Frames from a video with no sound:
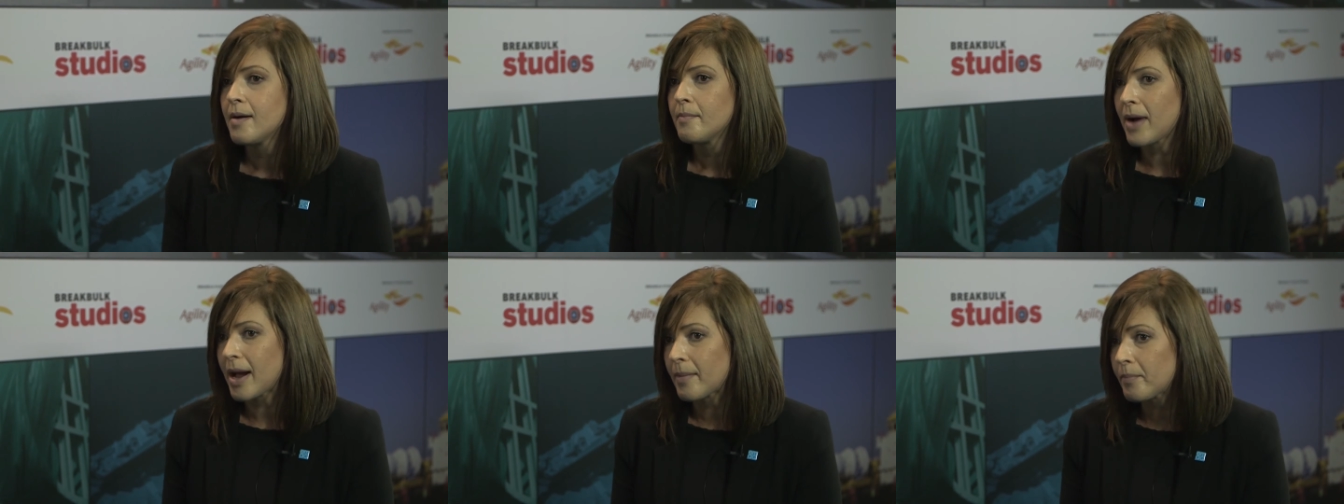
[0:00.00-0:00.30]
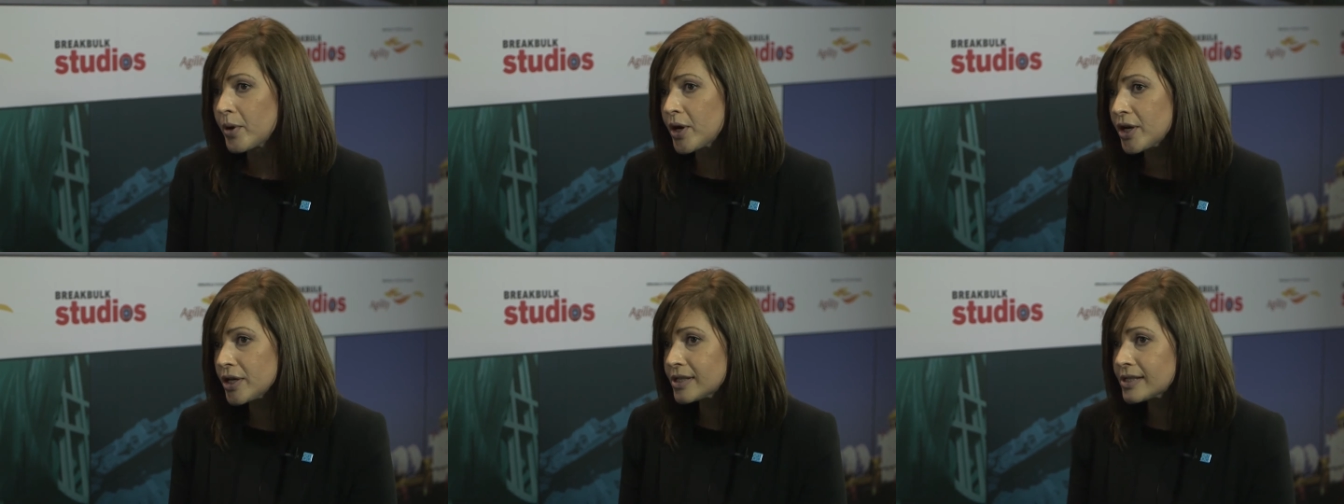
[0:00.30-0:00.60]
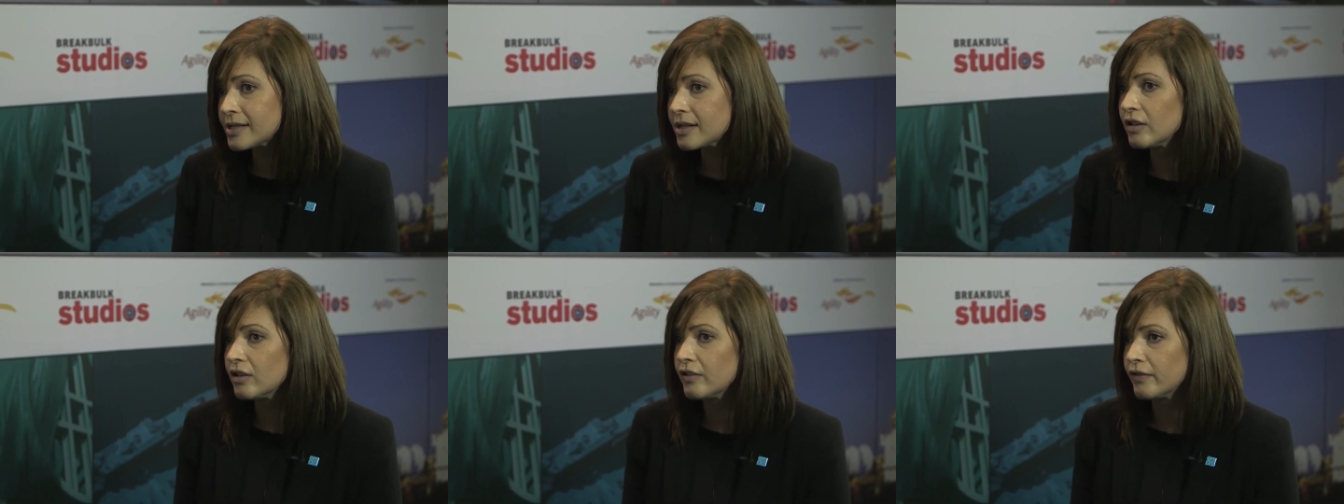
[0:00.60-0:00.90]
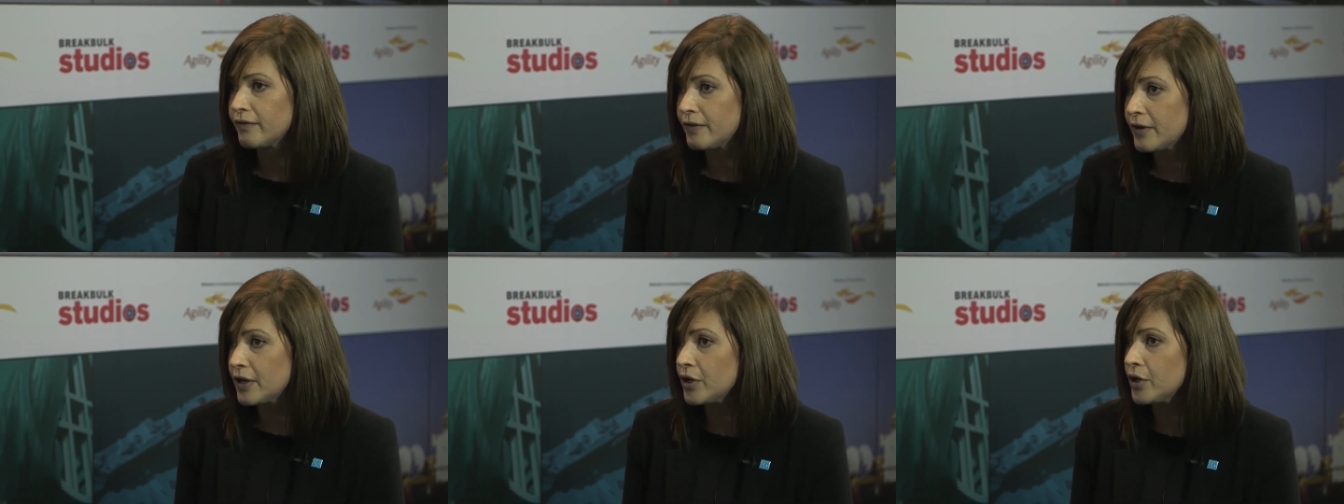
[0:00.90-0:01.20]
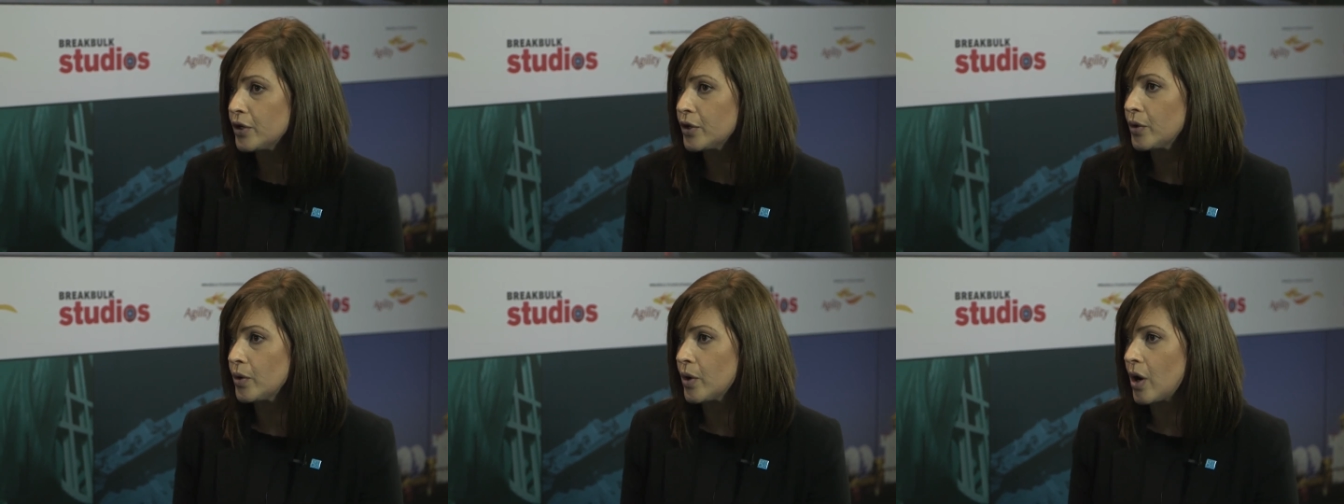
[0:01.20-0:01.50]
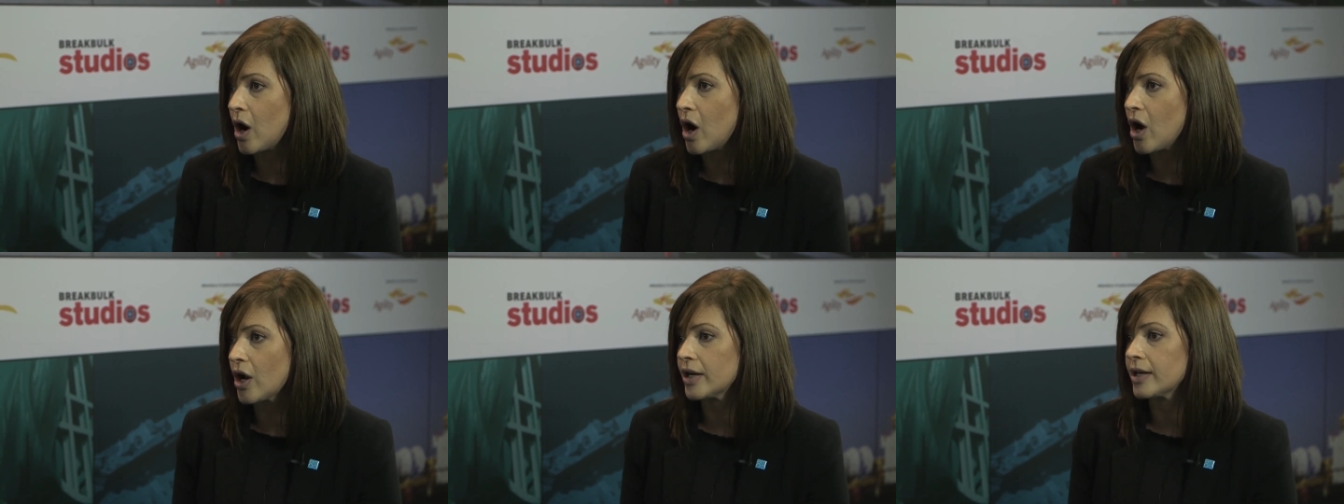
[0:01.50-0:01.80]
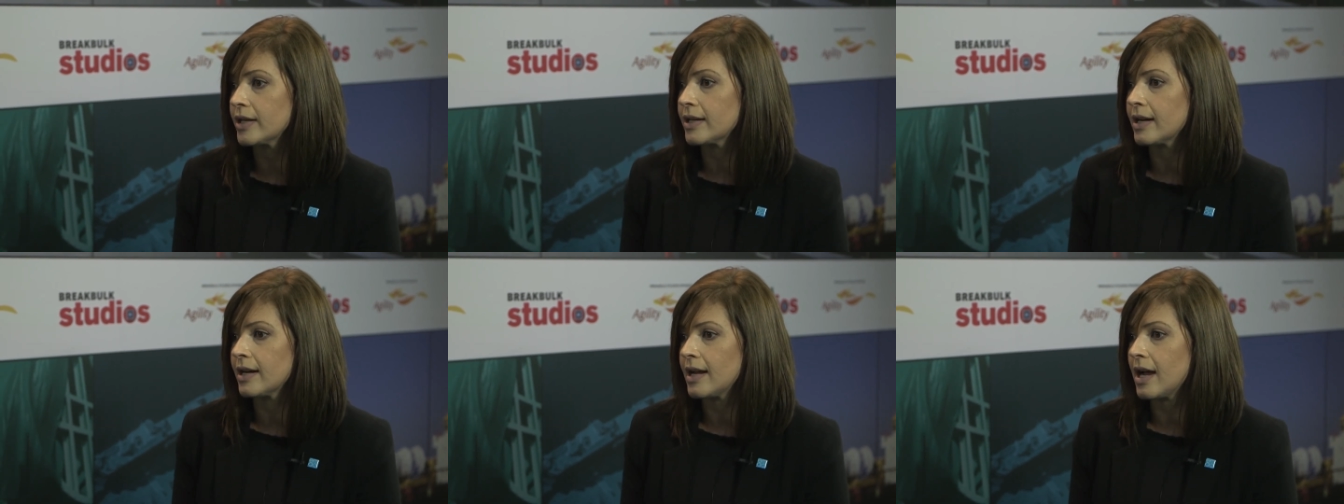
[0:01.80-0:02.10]
my personal view on
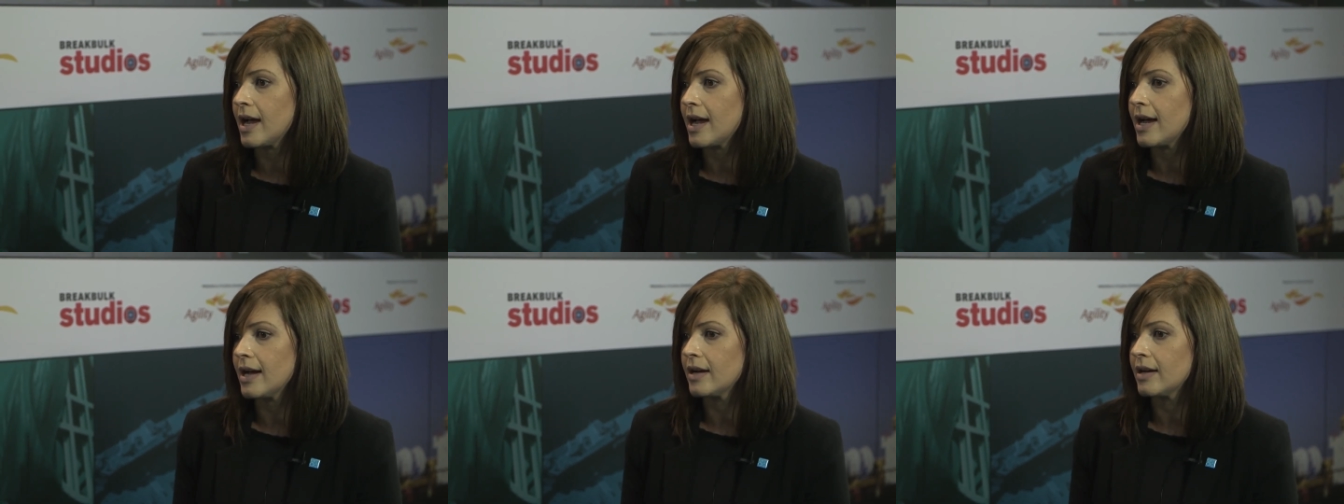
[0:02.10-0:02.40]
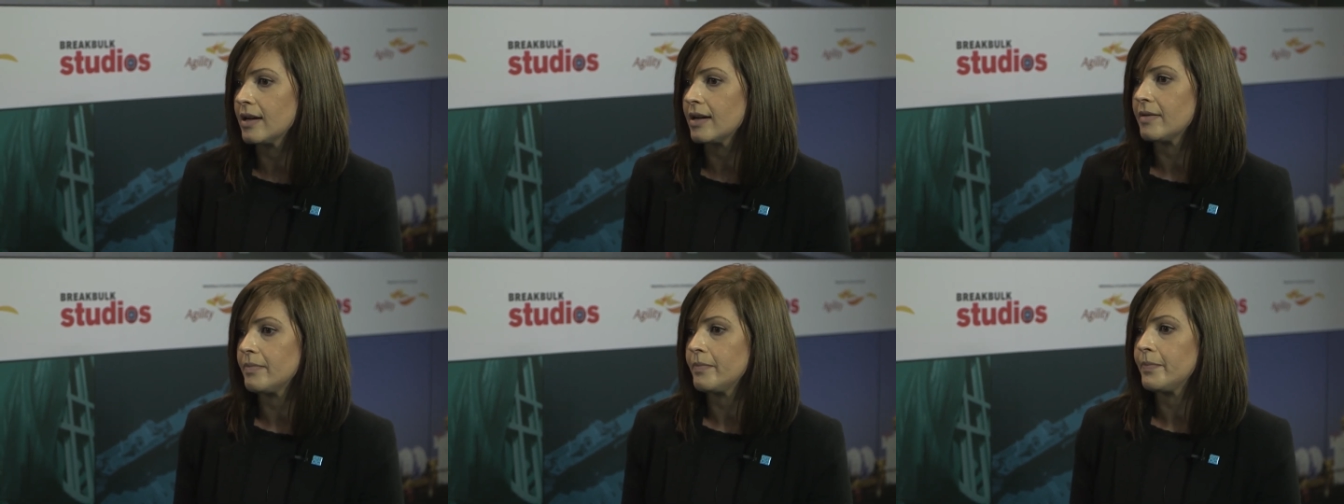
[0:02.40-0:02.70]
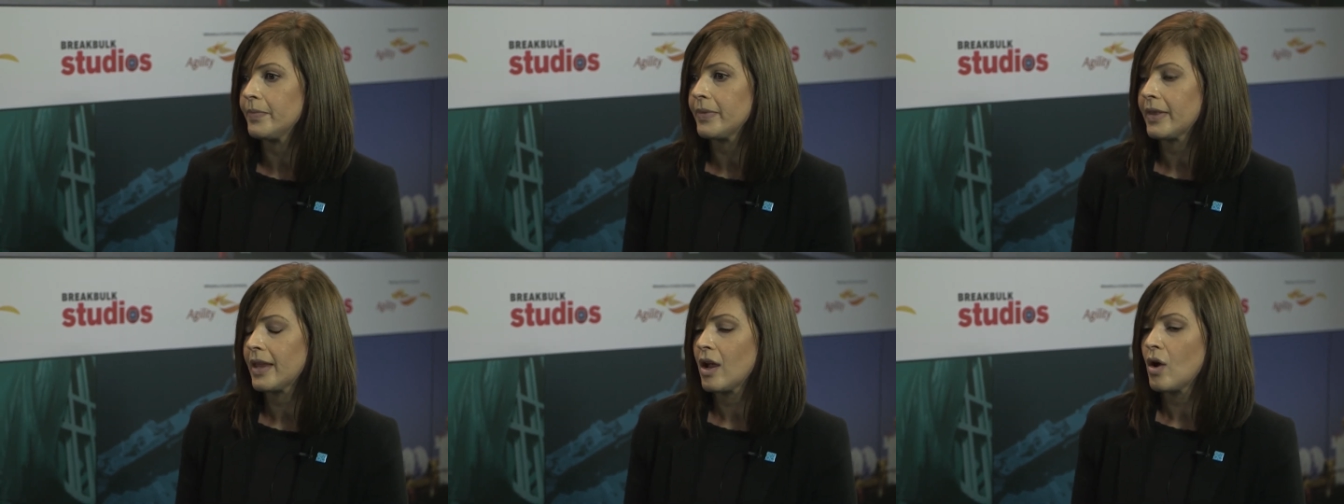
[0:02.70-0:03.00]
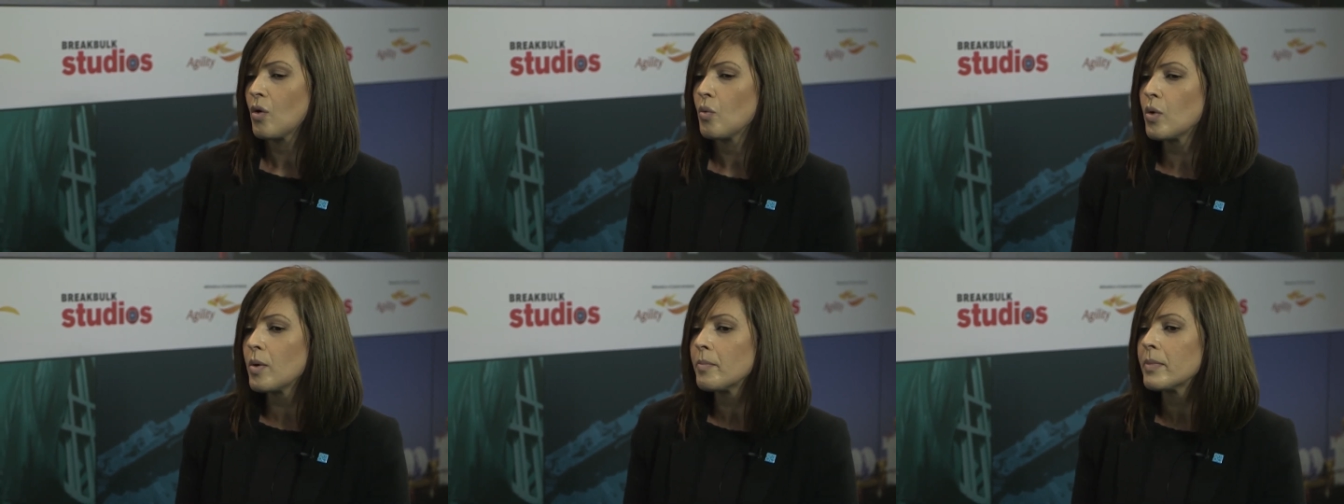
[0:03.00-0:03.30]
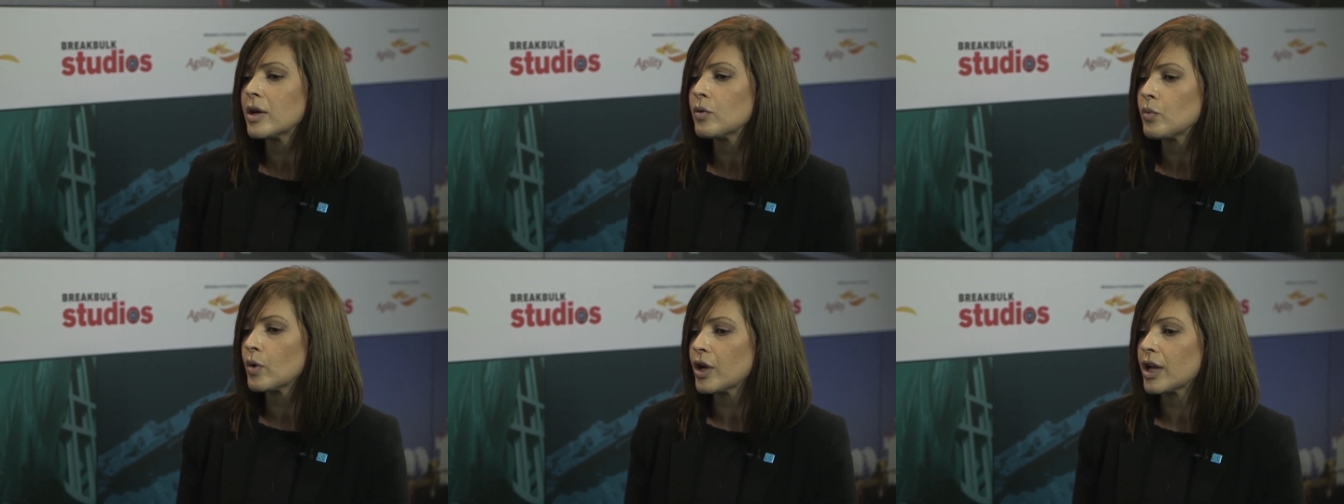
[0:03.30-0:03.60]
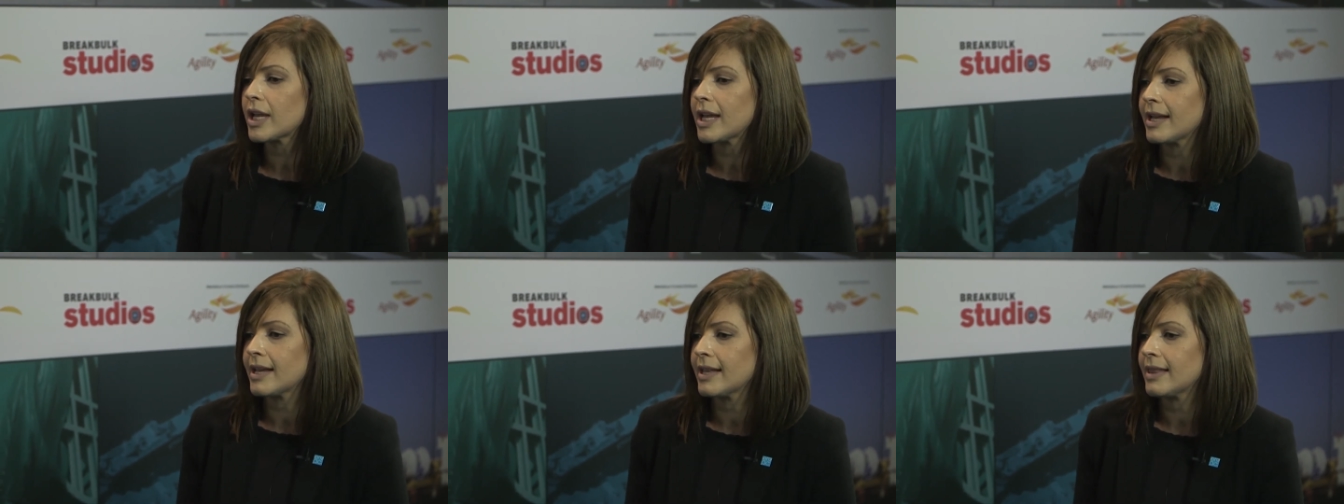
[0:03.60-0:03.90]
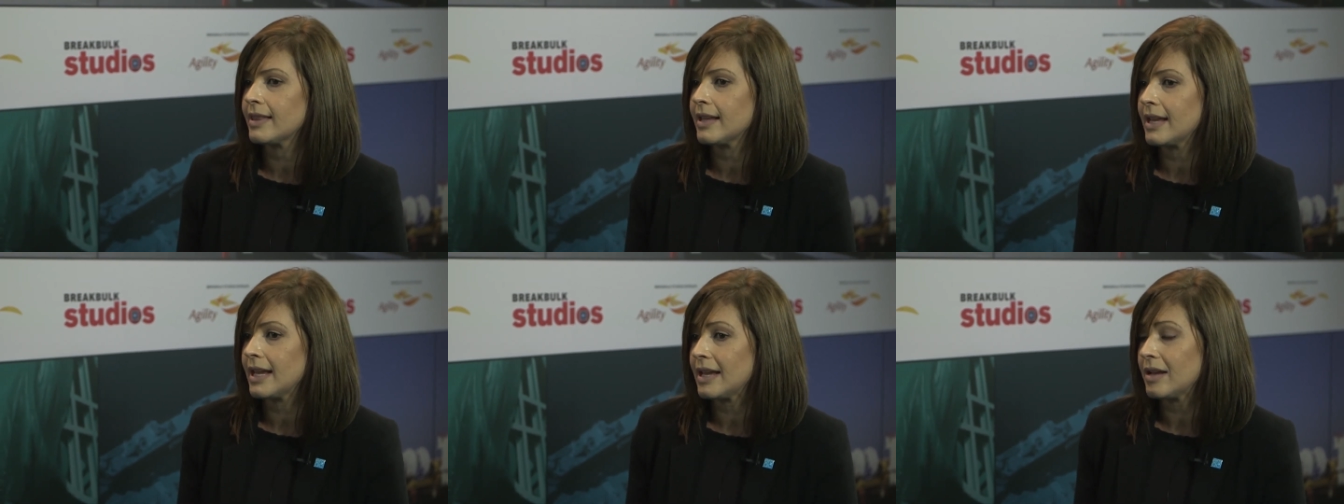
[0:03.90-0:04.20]
uh, women working in